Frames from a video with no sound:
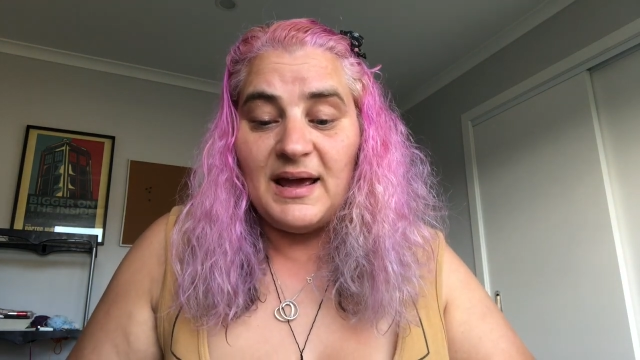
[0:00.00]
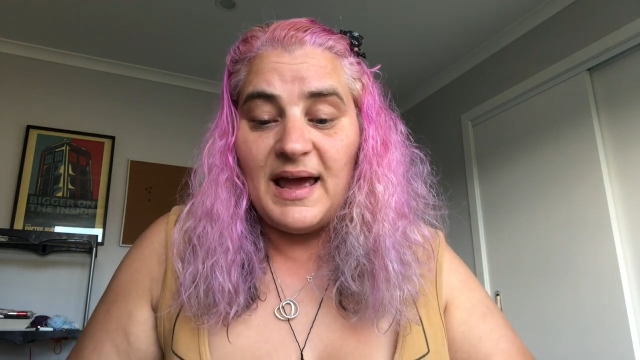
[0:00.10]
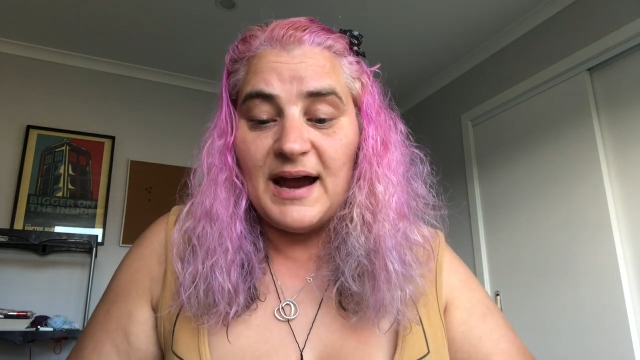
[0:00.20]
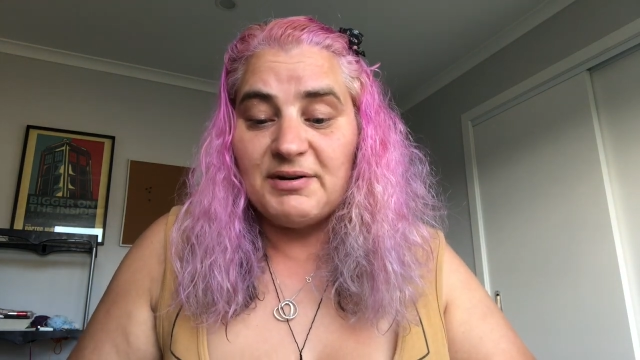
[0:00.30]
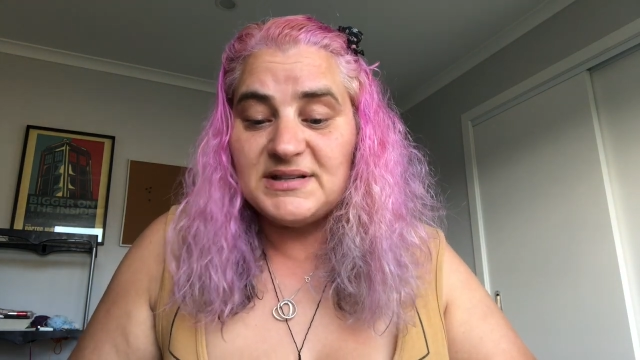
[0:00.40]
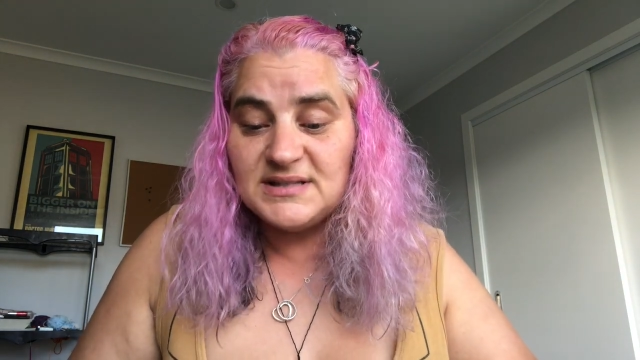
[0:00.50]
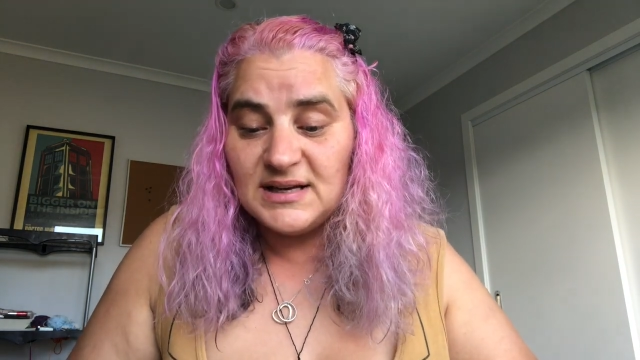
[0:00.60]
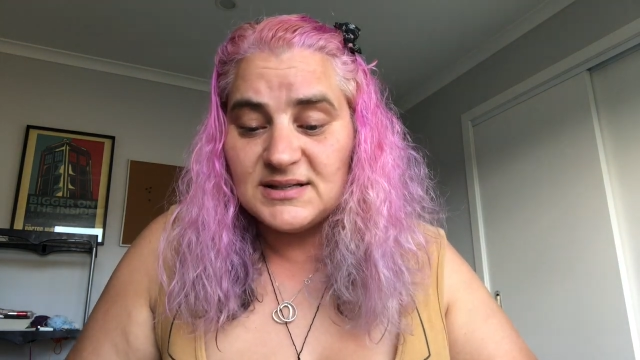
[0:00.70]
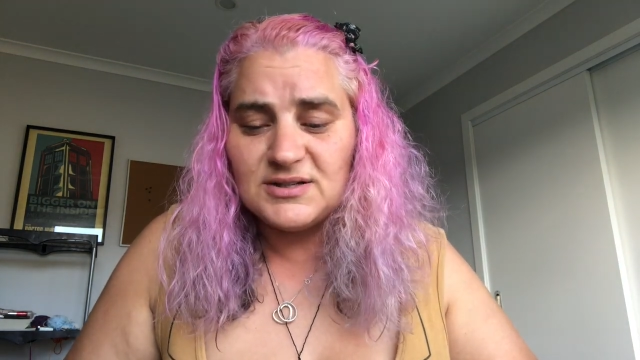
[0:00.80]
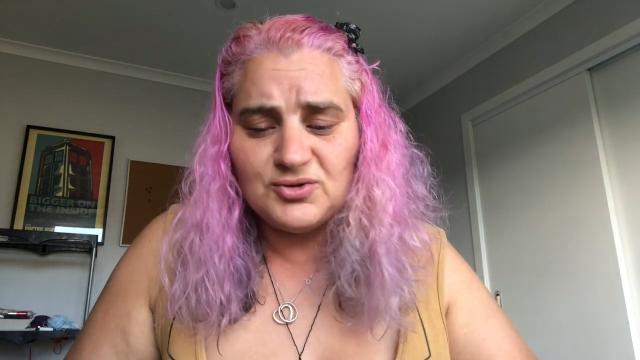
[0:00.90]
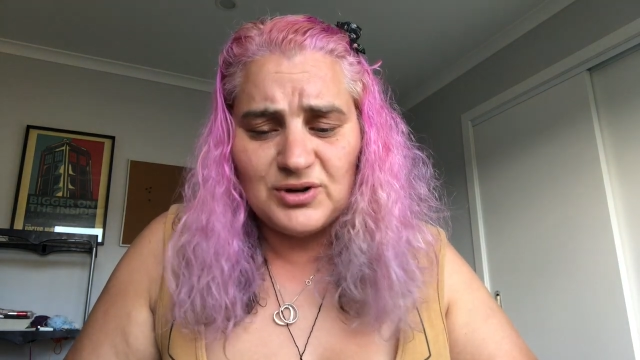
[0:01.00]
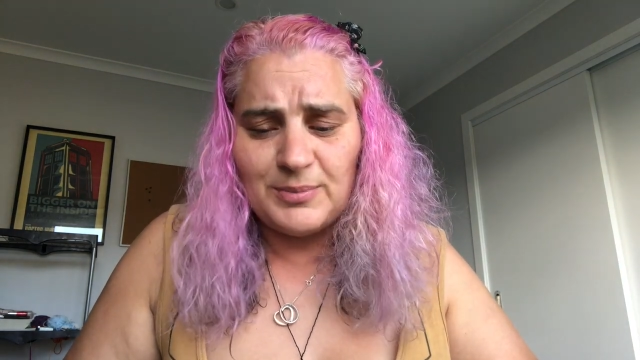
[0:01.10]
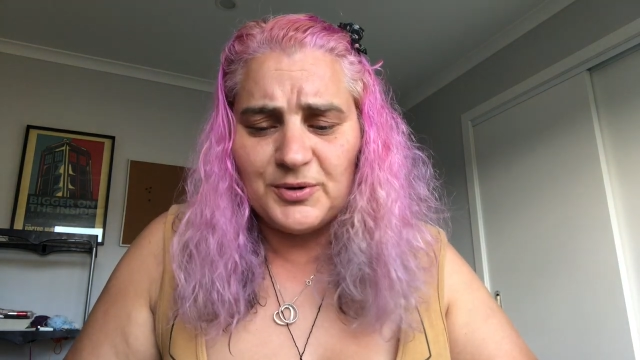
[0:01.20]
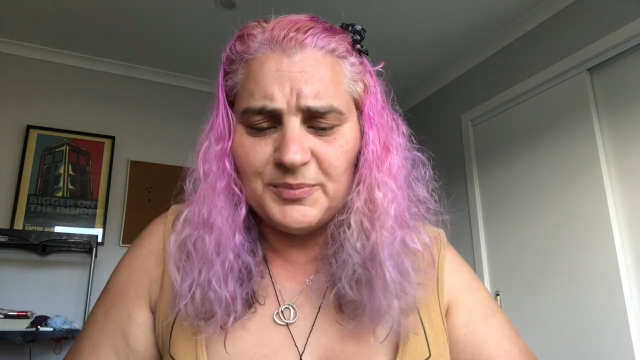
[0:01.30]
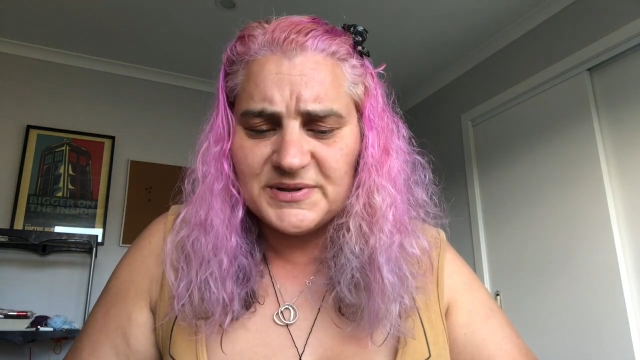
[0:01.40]
Harry sits,
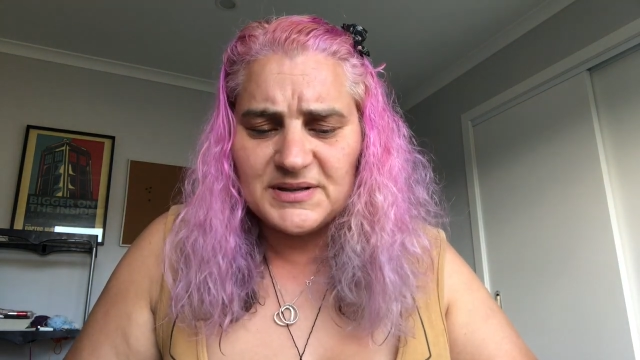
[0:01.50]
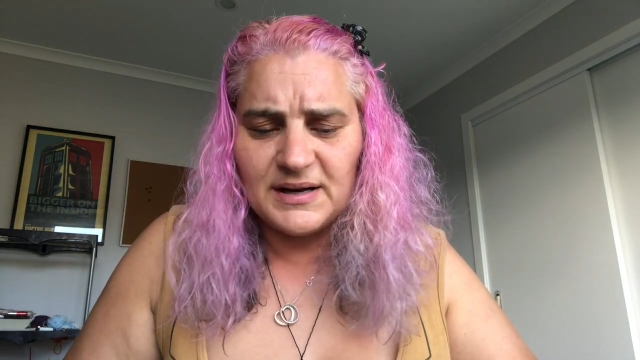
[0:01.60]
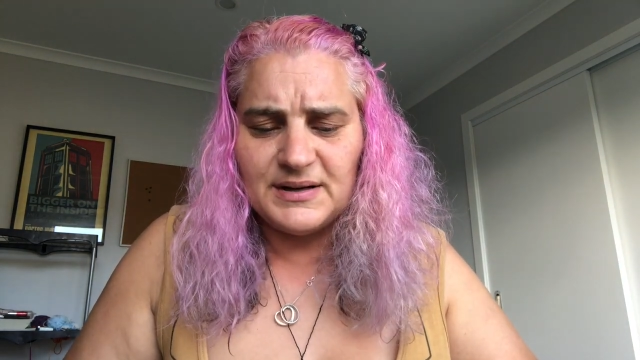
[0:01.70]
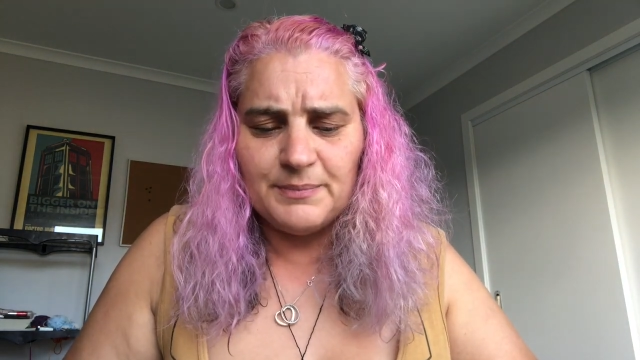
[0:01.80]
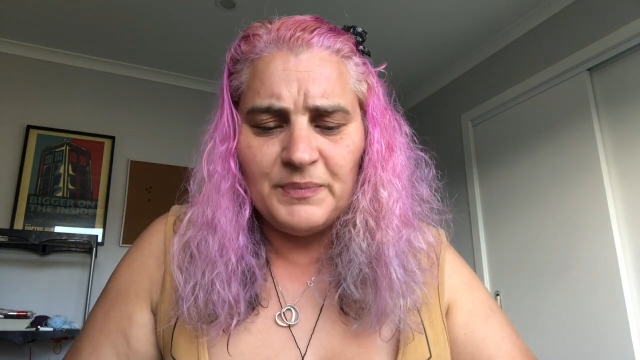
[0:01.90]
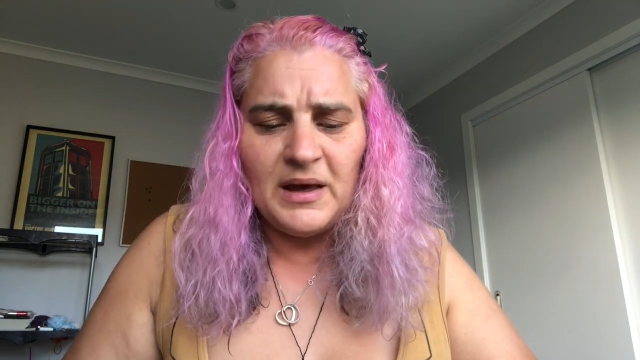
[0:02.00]
troubled, beside him.